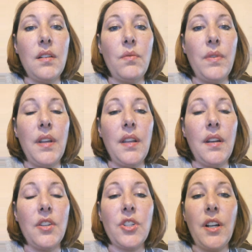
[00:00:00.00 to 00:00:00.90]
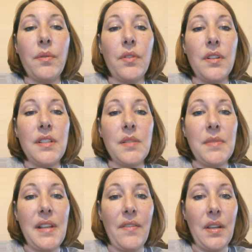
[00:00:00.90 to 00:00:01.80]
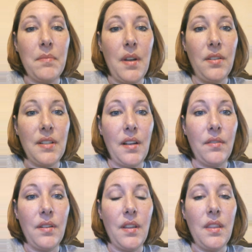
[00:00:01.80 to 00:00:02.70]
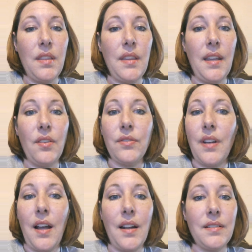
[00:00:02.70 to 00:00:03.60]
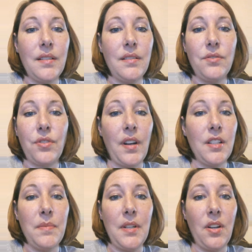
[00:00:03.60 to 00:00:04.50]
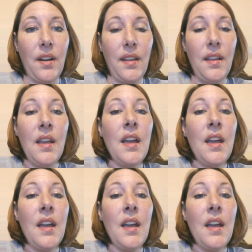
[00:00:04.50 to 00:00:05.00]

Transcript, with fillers: when a child with autism is having a meltdown, they are not trying to be naughty.